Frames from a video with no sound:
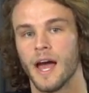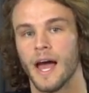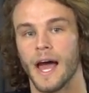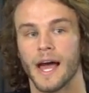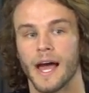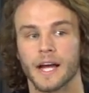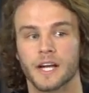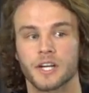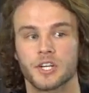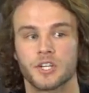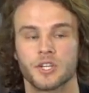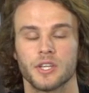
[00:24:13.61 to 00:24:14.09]

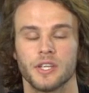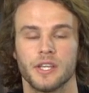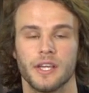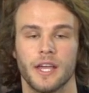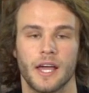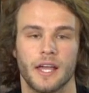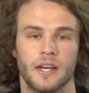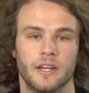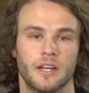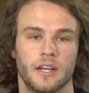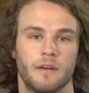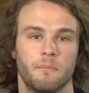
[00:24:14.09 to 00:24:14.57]

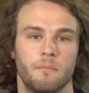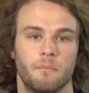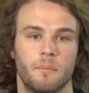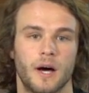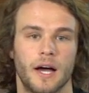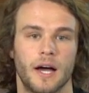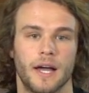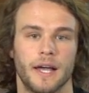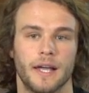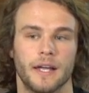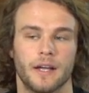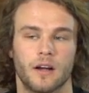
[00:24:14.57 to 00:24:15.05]
actually end up
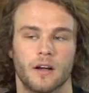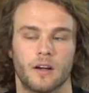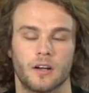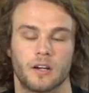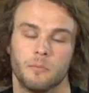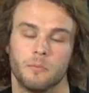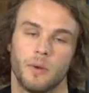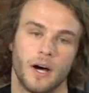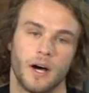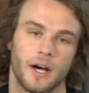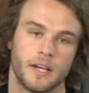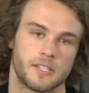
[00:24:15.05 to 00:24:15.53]
buying our
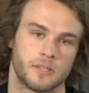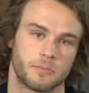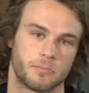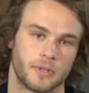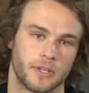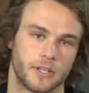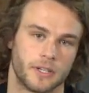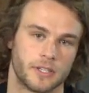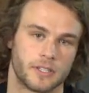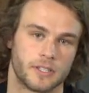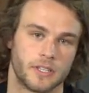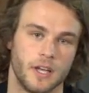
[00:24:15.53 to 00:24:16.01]
composite
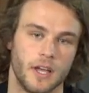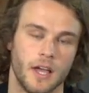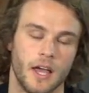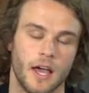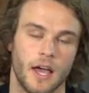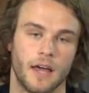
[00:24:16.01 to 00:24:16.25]
printers.